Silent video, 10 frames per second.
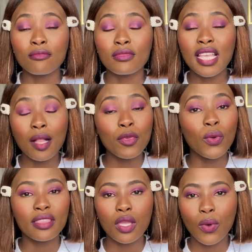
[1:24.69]
tell me
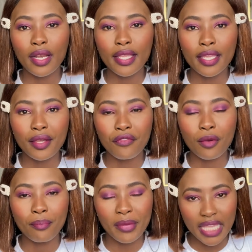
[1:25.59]
what they want to hear
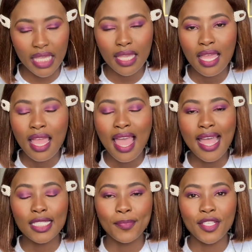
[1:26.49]
from me
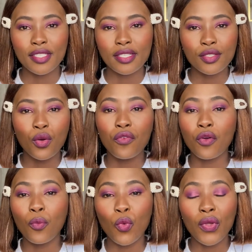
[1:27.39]
as big sister, or
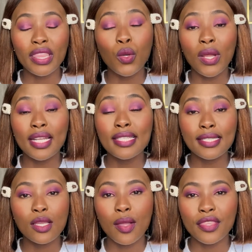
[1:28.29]
from what they want to
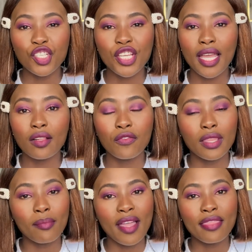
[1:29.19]
see on this channel for
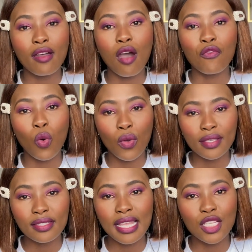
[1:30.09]
the month of
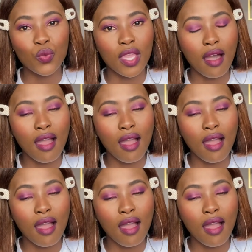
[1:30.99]
August, as we